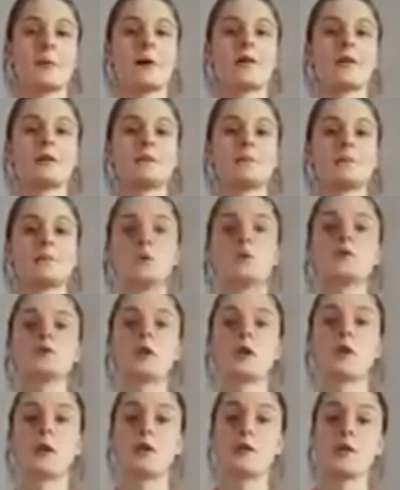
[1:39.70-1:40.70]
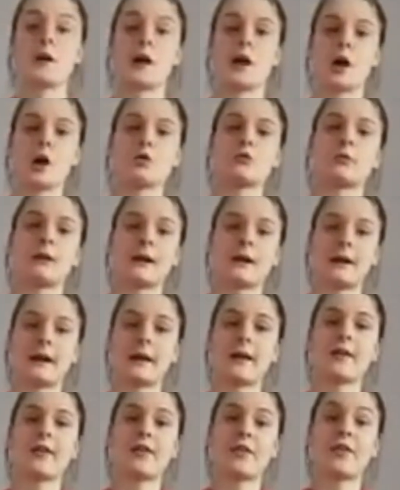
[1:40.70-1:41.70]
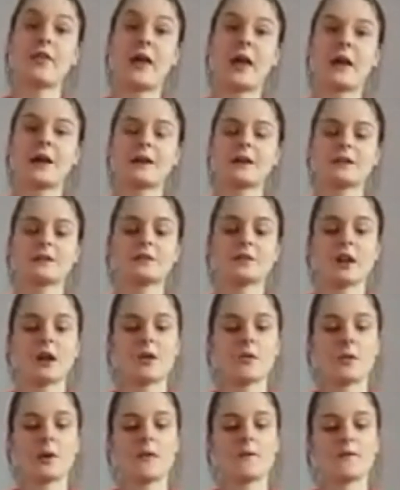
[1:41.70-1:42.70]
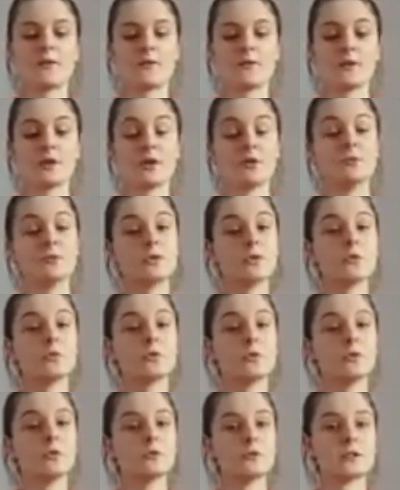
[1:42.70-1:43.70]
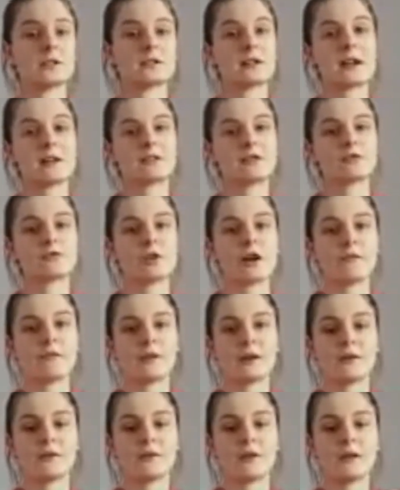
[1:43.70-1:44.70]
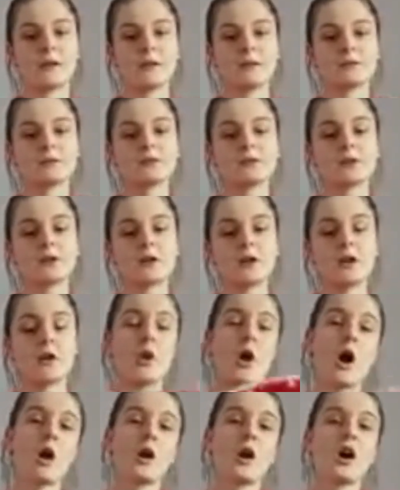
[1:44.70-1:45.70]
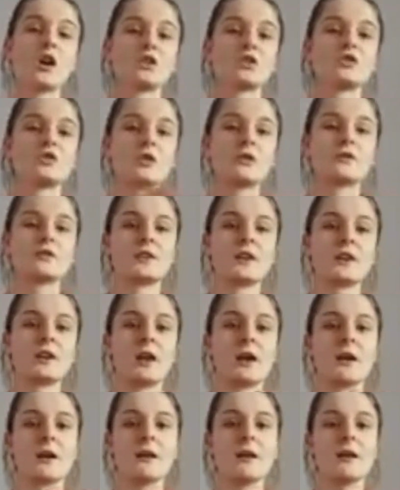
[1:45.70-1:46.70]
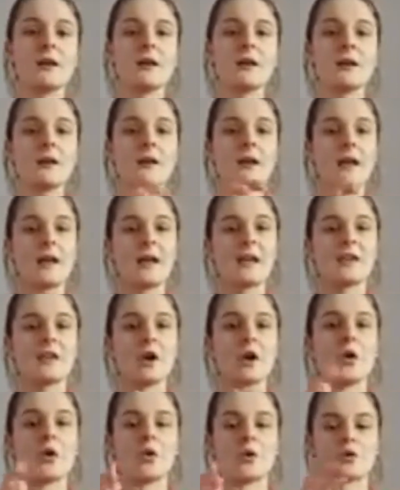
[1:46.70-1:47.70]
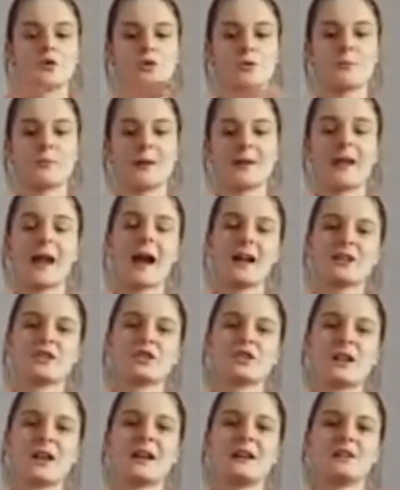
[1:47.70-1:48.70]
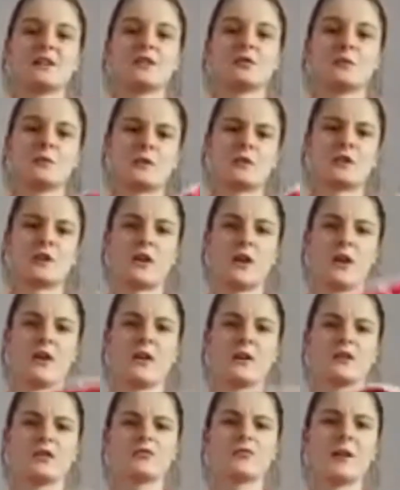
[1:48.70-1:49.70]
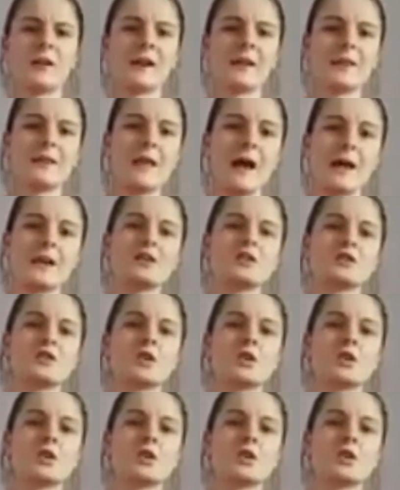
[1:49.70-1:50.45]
about these boots are that they are really thick, so if you do decide to travel in these, not a lot of stuff's going to hit your horse and make it agitated, which is a really nice